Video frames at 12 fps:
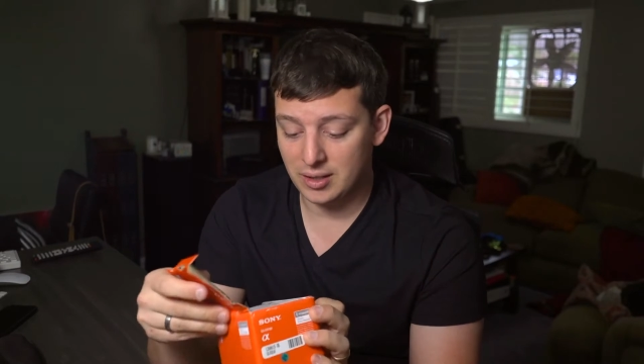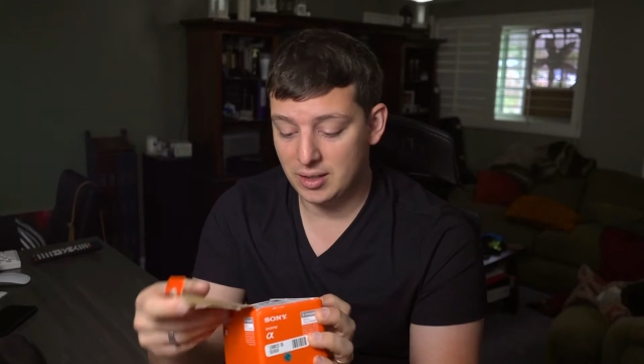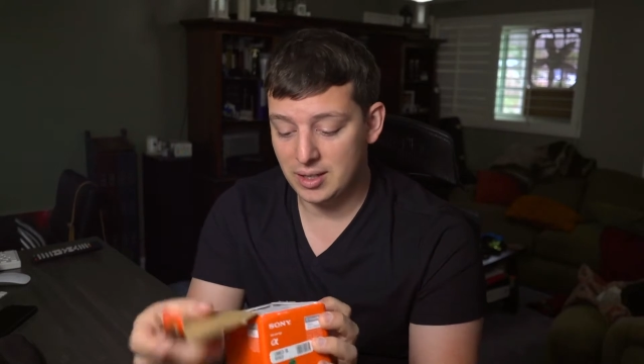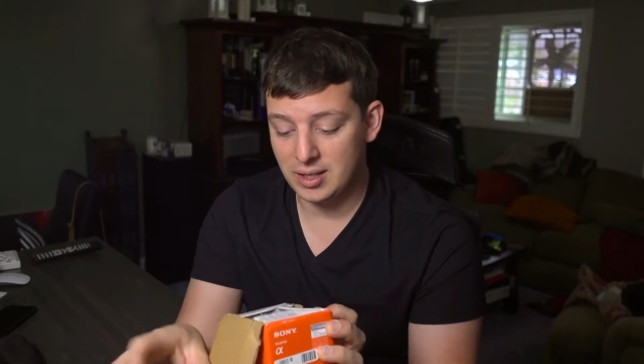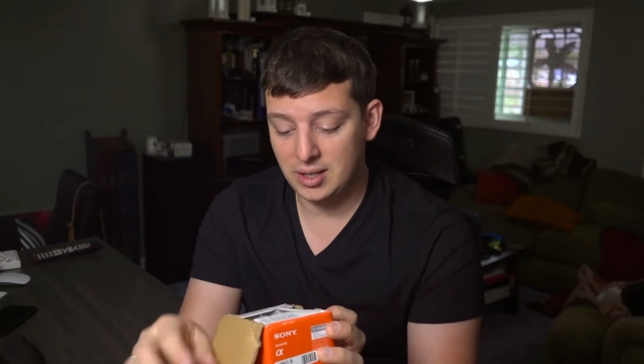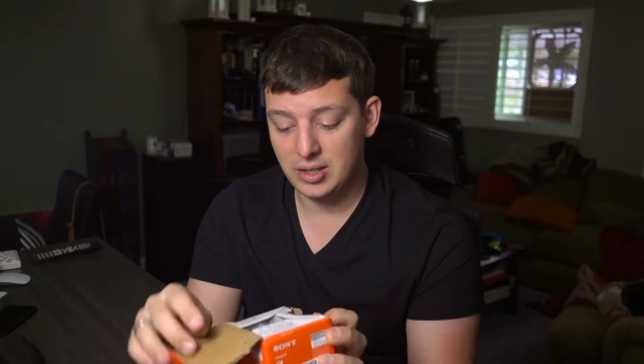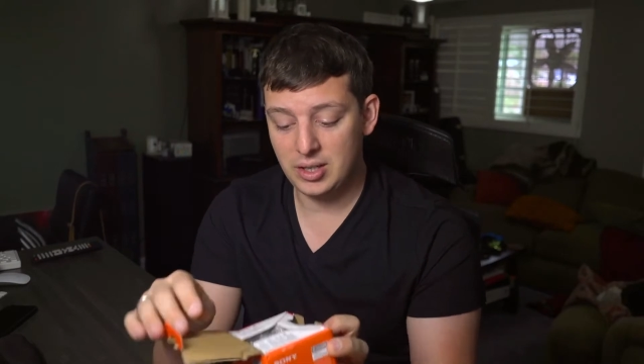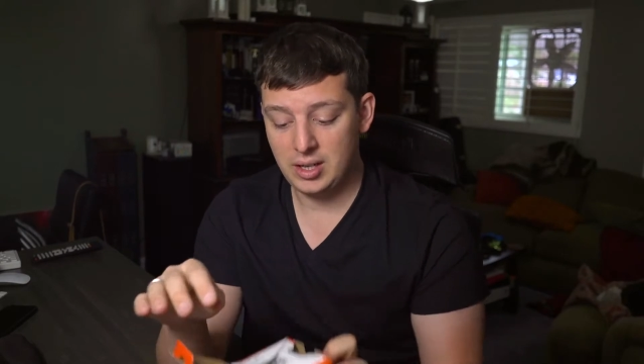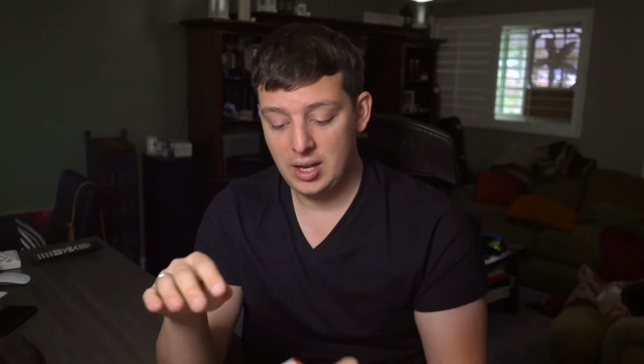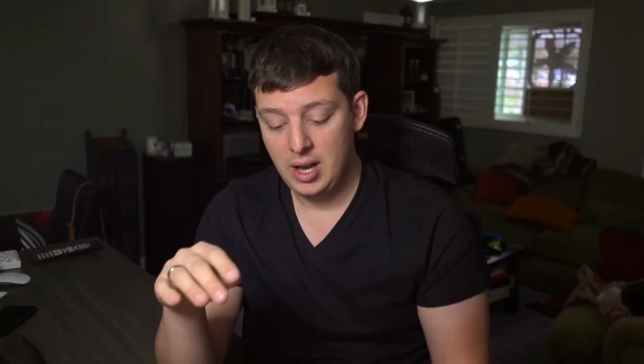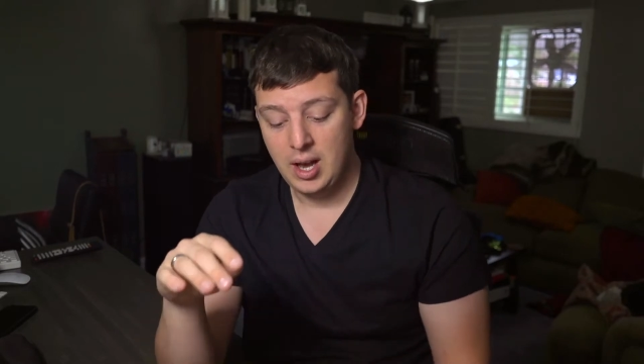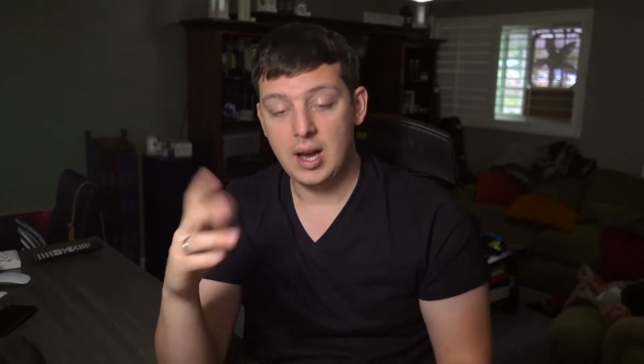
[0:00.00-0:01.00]
good condition.
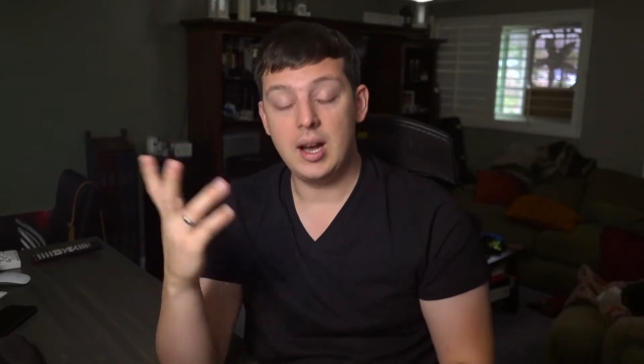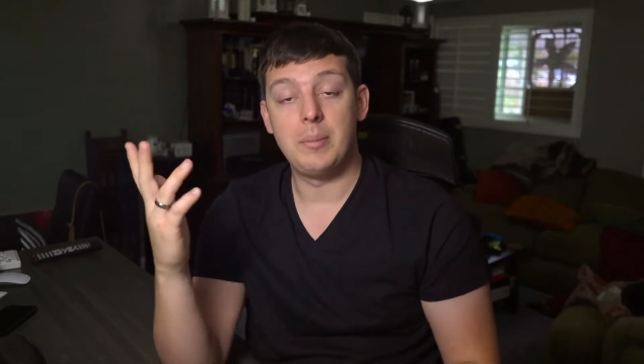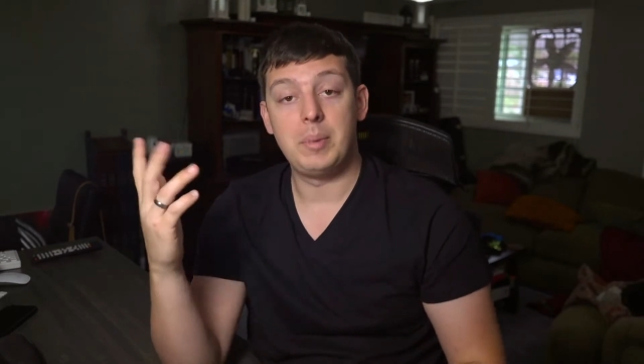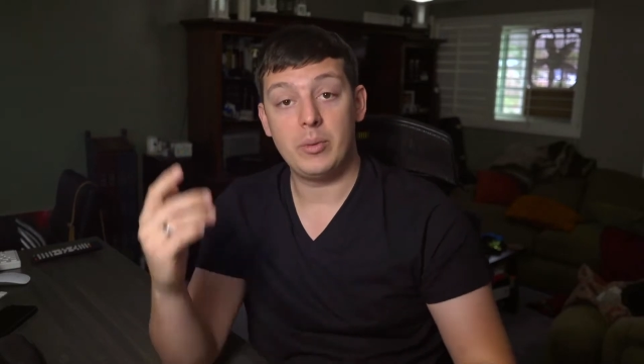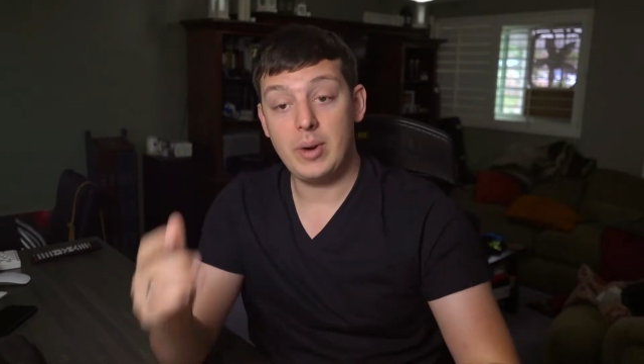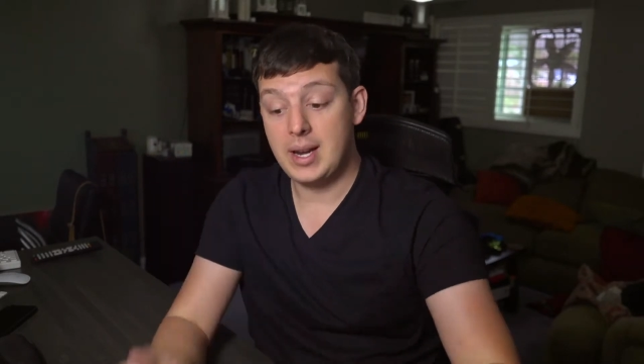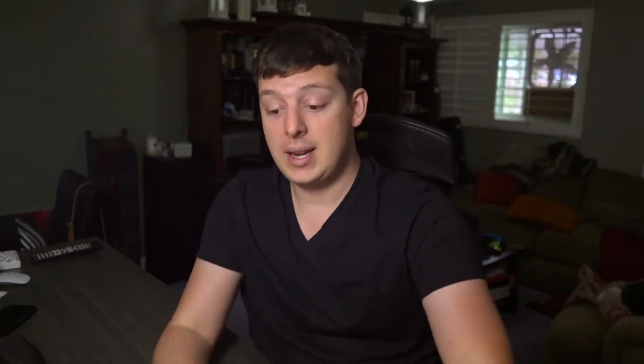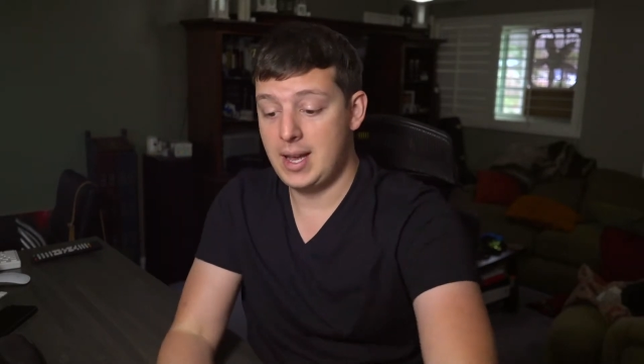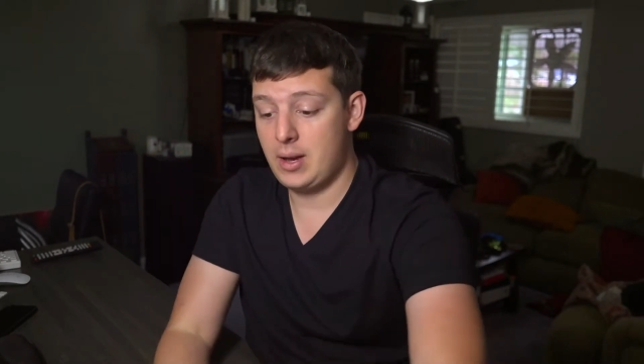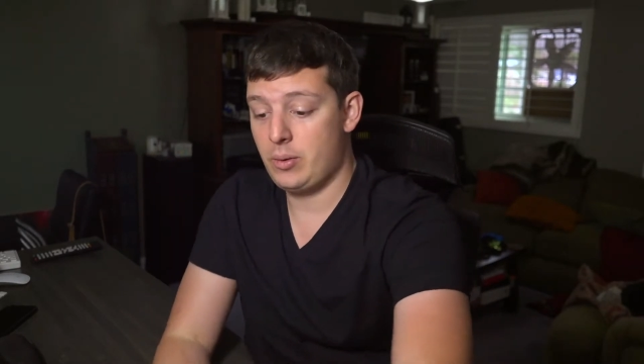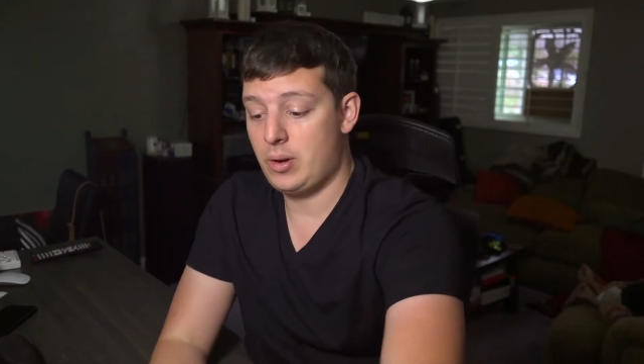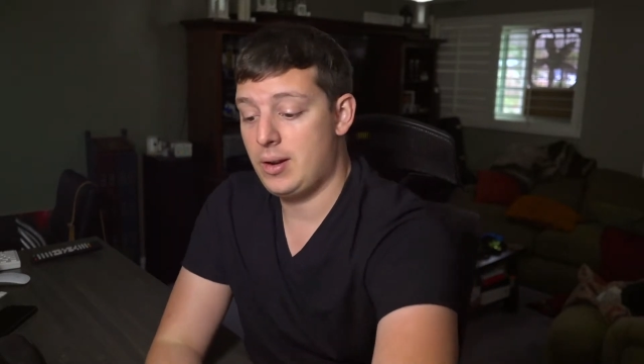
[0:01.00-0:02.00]
But right
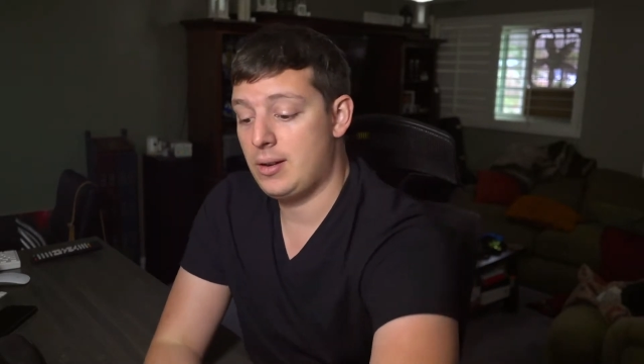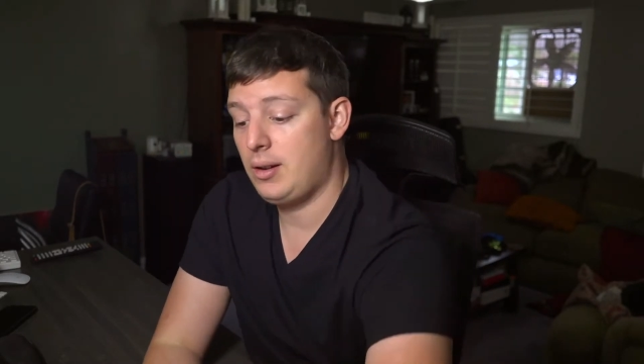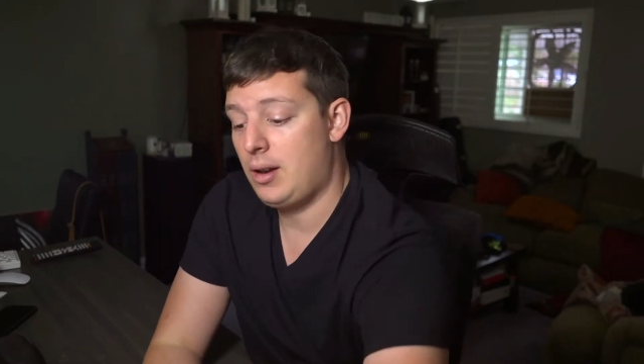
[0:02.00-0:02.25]
now on